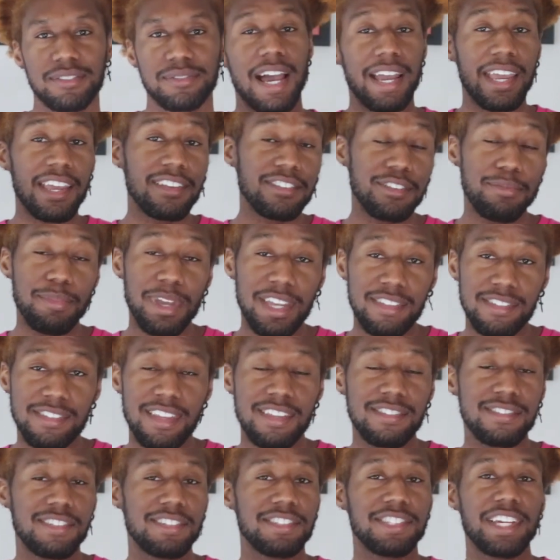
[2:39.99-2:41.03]
I guess it makes
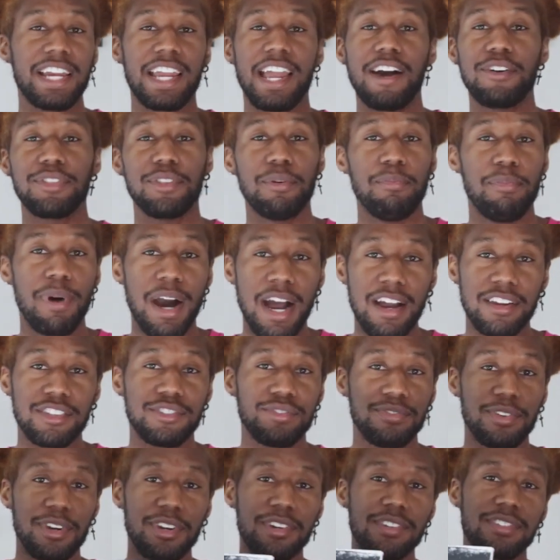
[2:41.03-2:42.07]
sense to check out the
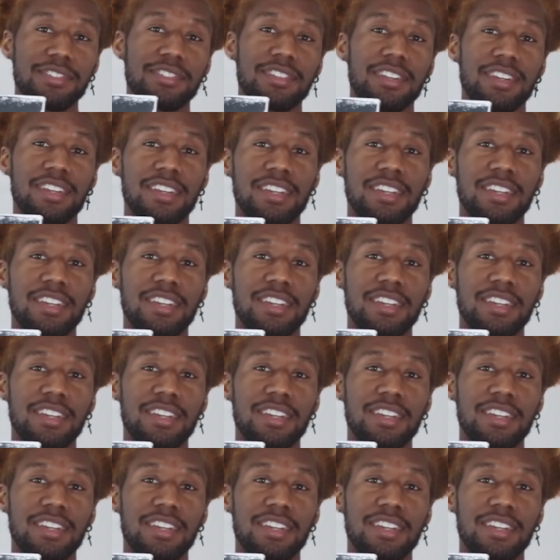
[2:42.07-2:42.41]
box first.